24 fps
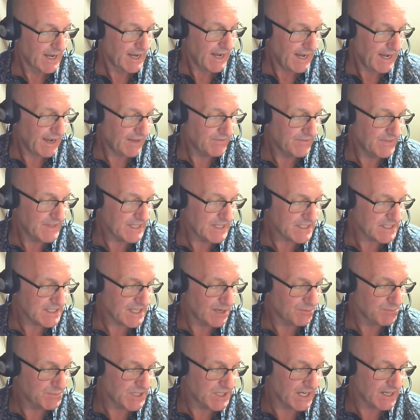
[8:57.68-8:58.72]
And this
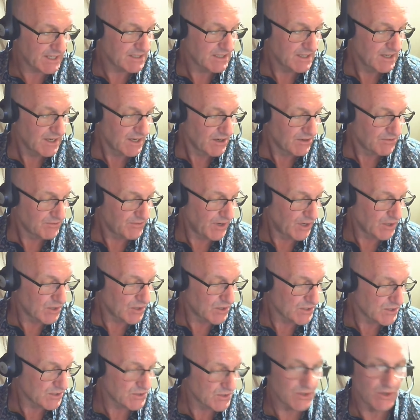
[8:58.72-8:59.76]
subject
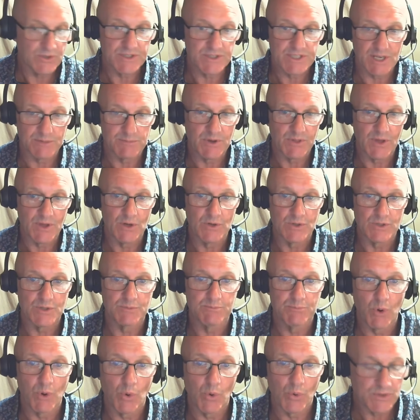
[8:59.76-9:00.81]
focuses on some of those
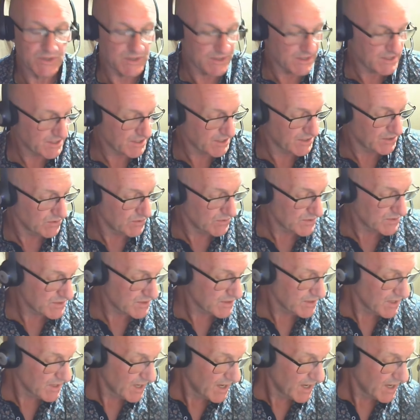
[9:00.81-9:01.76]
important skills.